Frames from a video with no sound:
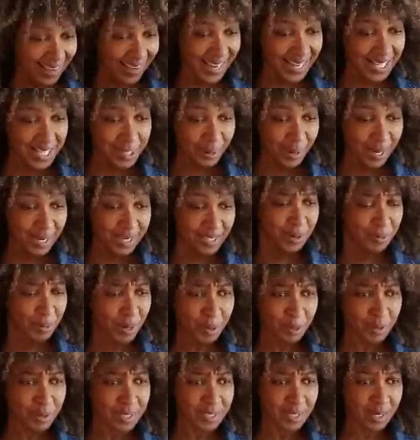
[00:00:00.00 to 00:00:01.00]
Anyway, where
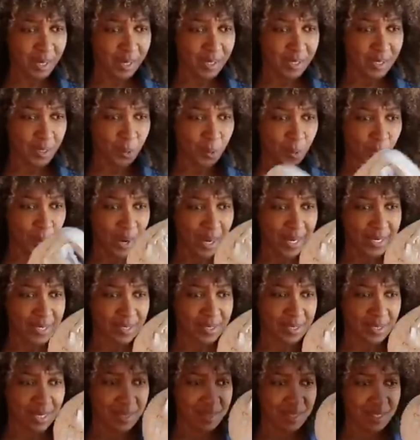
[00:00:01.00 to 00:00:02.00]
was I?
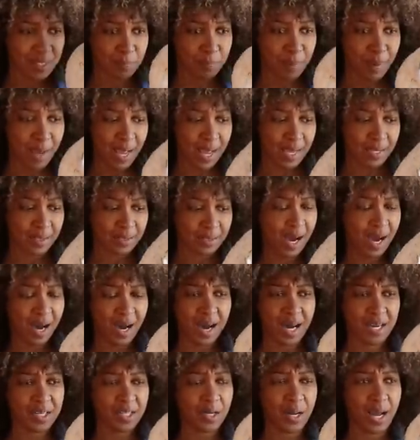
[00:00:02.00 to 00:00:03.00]
White and this bag.
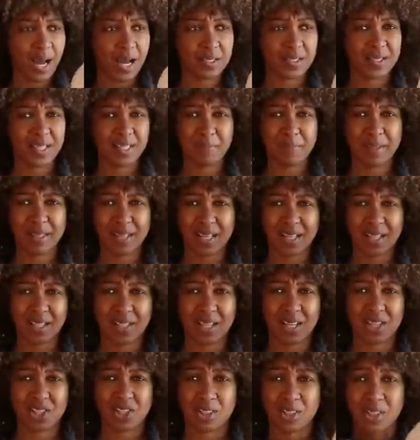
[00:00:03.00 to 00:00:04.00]
I don't know, how did I make that
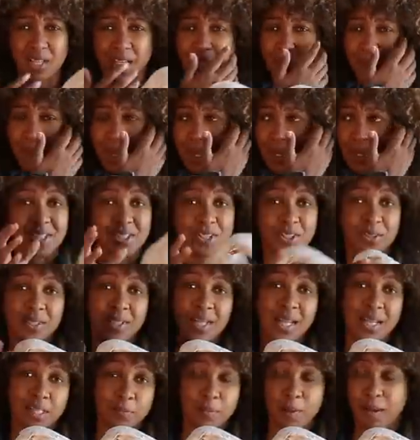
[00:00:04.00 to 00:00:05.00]
connection? Anyway, so the
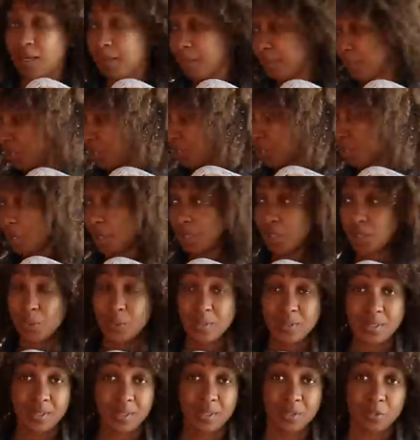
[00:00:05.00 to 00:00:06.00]
next bag I want to show you
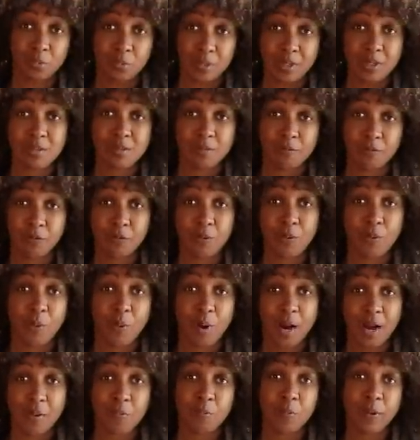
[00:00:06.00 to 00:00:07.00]
is another reason for
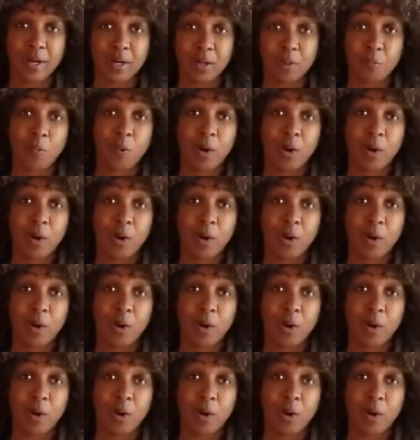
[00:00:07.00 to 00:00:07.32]
why I'm wearing